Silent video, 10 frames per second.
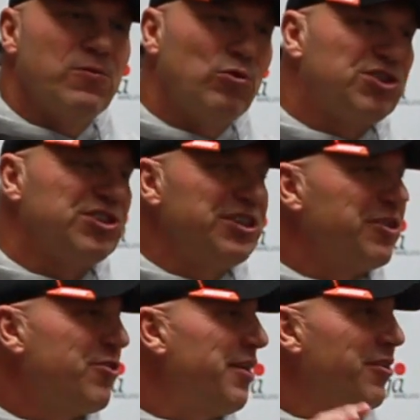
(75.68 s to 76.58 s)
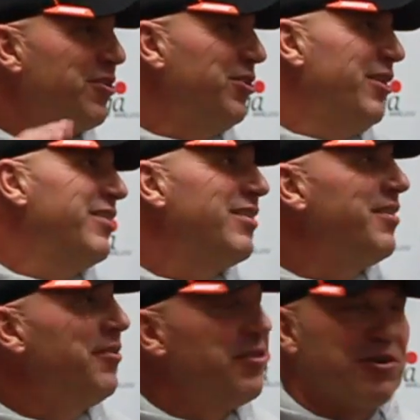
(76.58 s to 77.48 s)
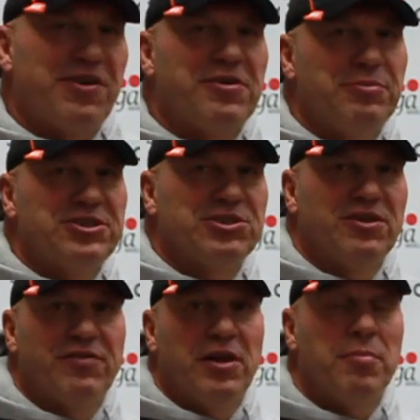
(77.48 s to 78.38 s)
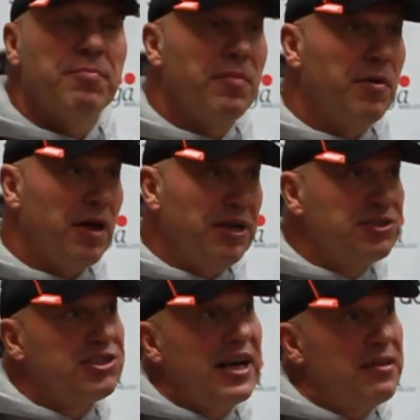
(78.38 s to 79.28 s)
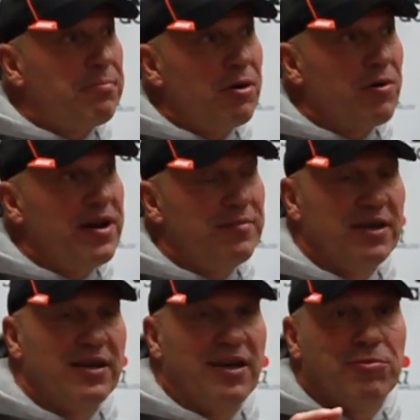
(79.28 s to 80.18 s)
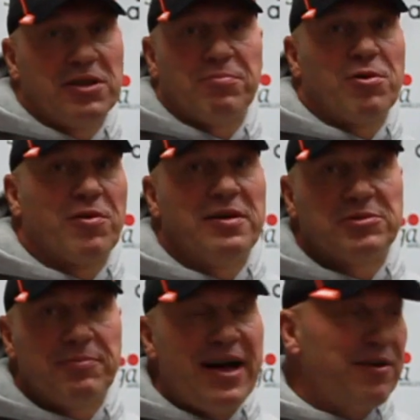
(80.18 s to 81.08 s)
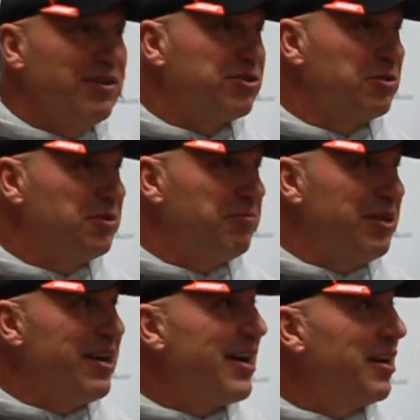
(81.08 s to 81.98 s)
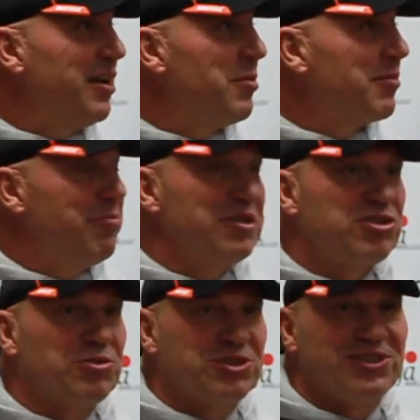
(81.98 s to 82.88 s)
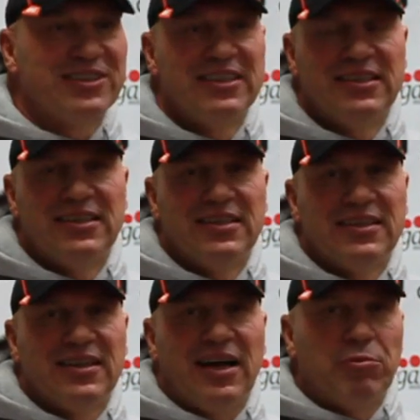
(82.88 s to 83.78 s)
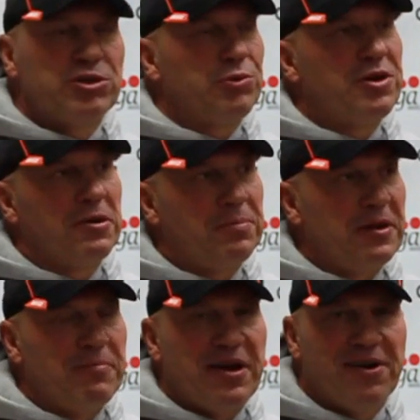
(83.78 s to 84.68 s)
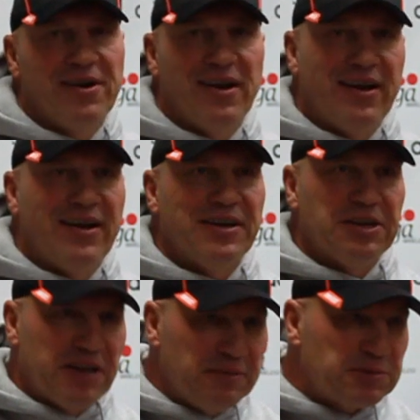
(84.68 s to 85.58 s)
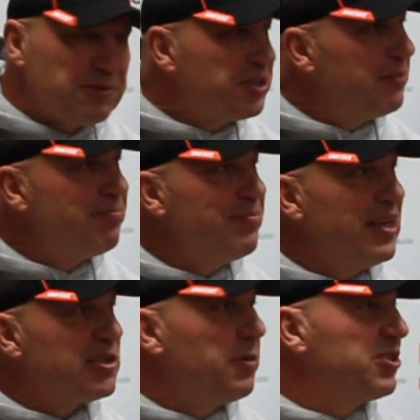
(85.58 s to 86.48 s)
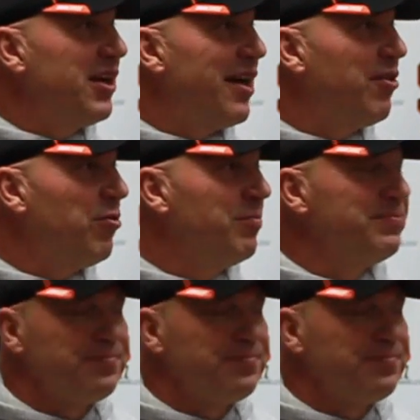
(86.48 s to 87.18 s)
see the greater good, the greater mission of the inside the program and what the program's about in terms of being academic, being social. I wish we could have played better in gamesmanship, especially at home.